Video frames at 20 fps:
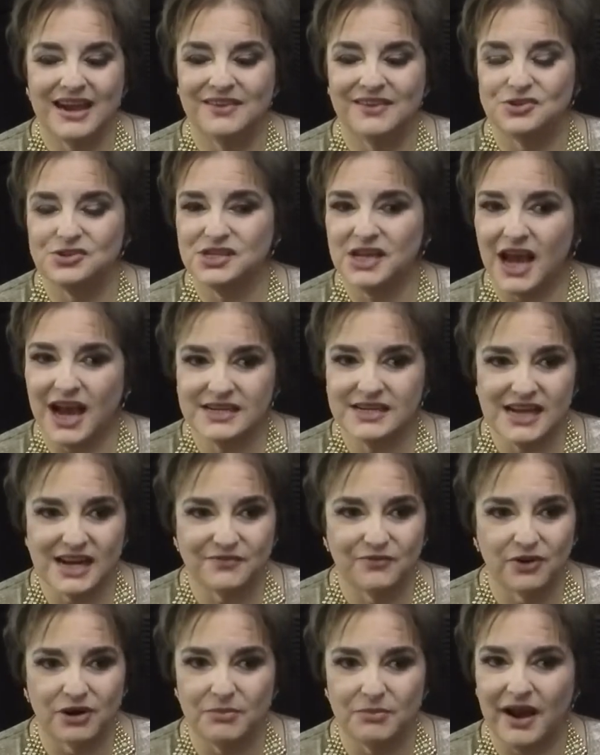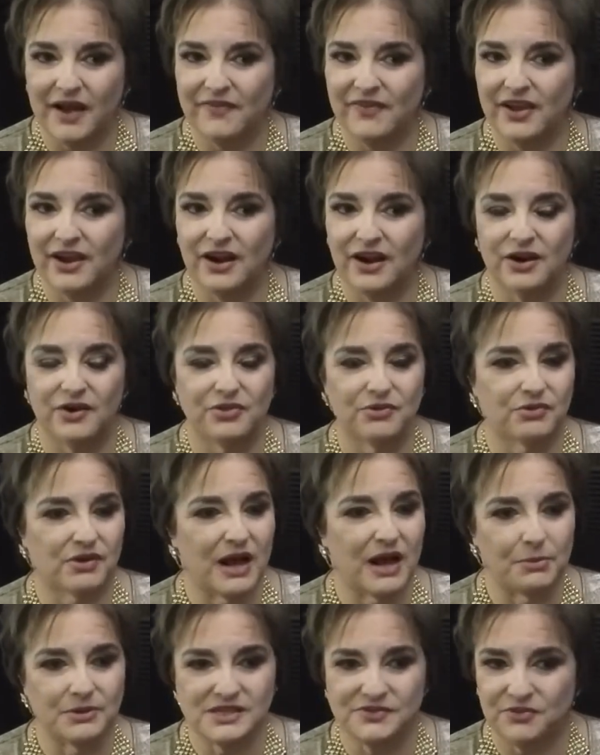And there's a contact form on there. There are a
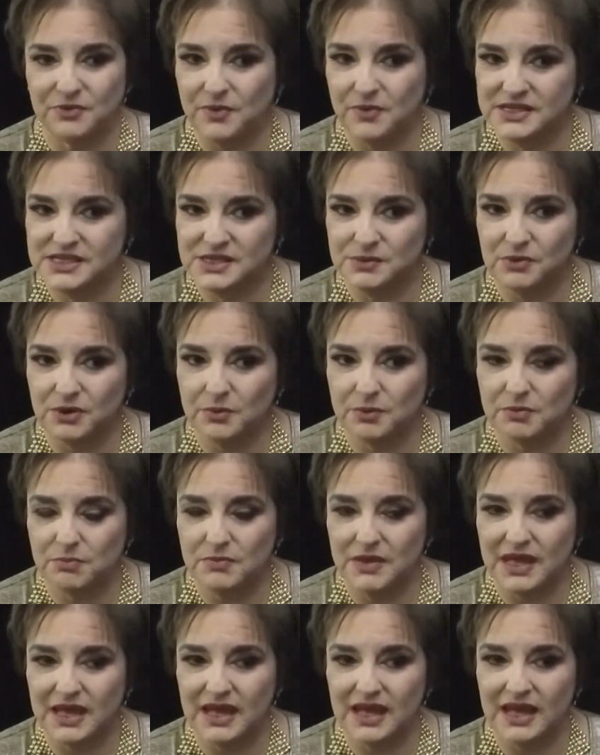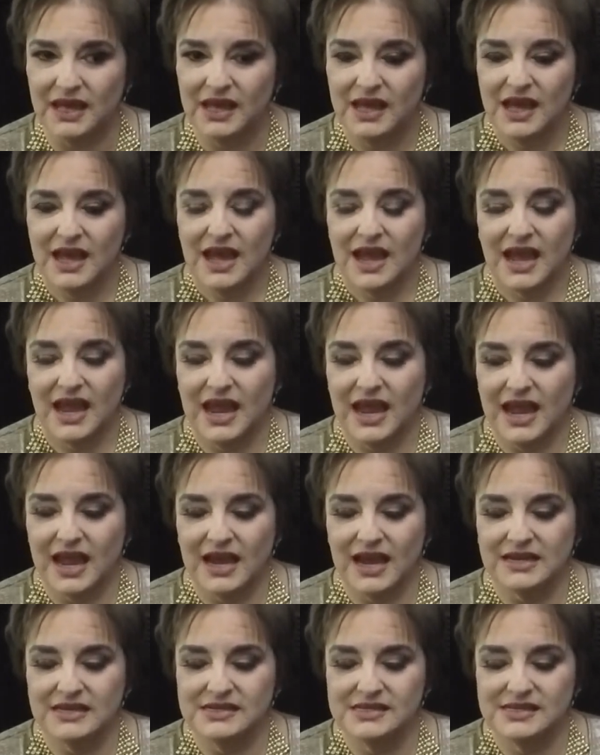couple different ways to work with me.
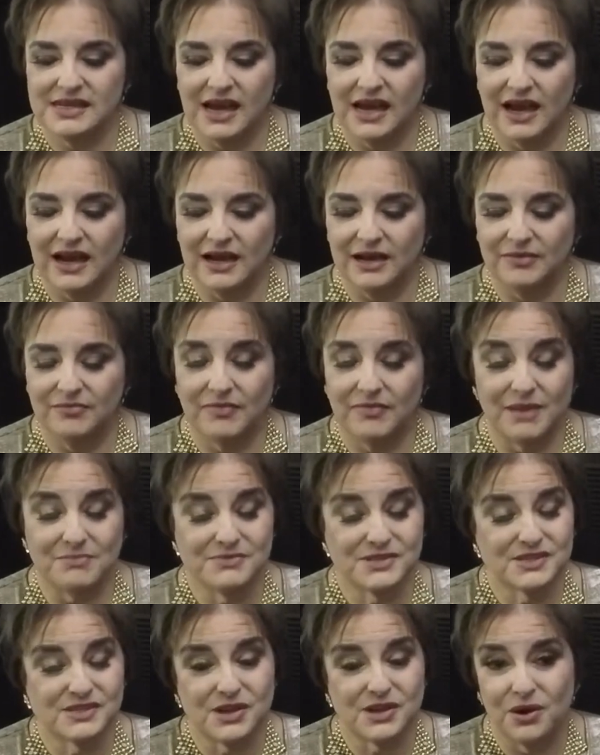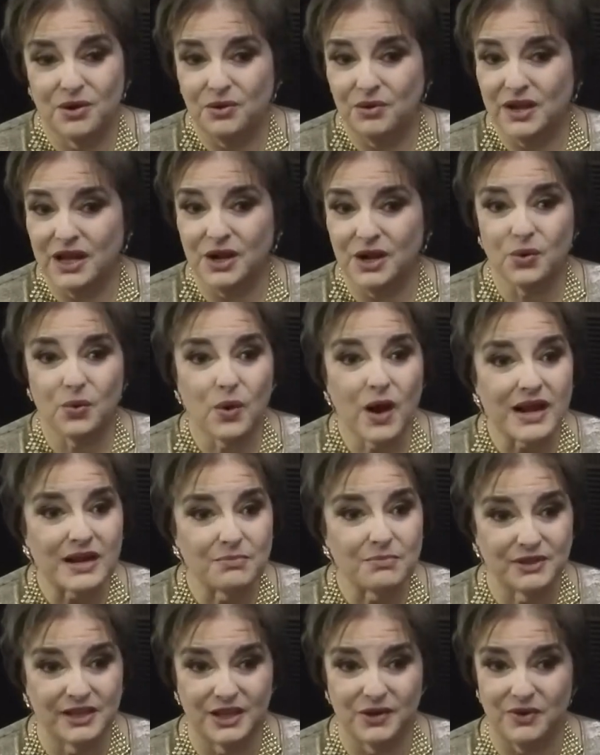And I'm so
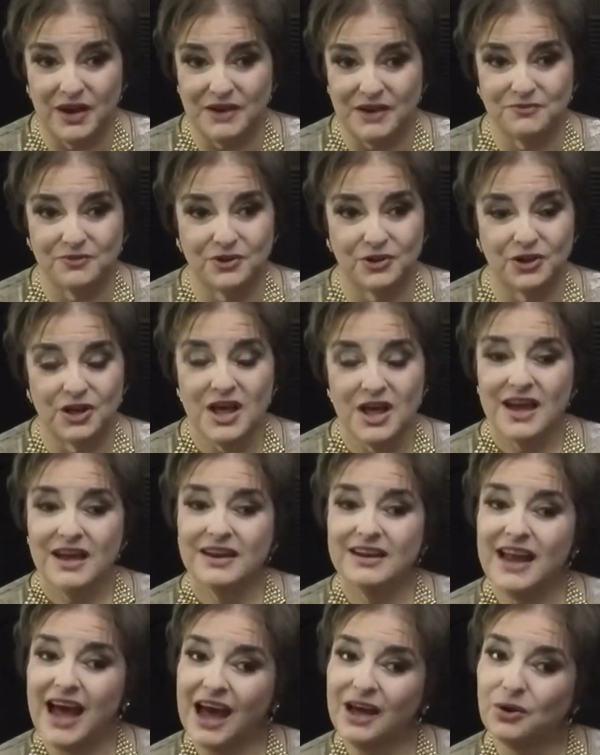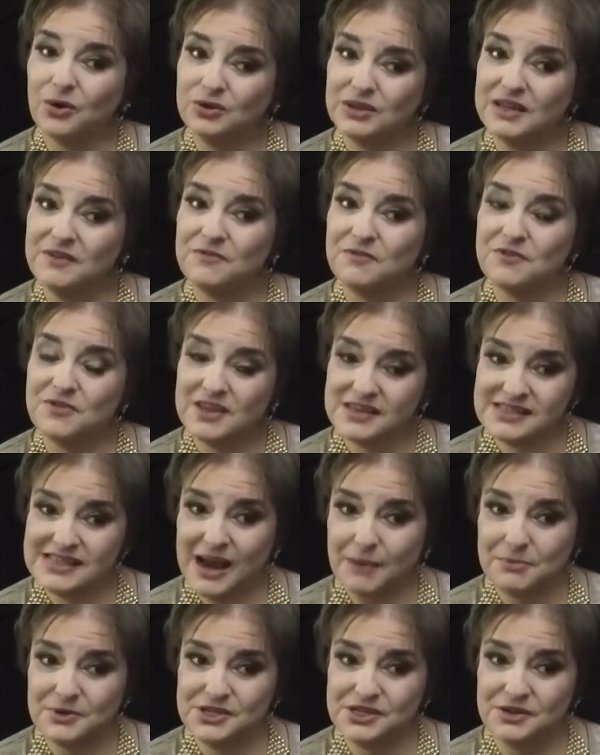incredibly grateful, not only for this
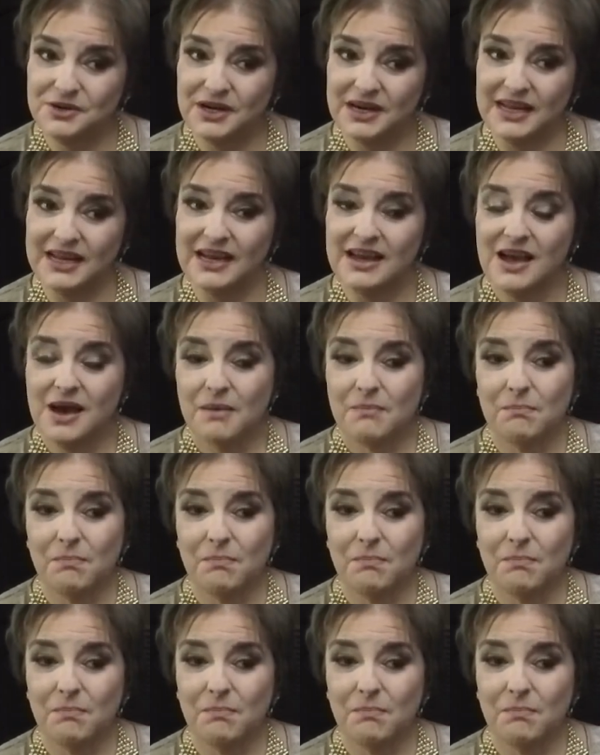opportunity,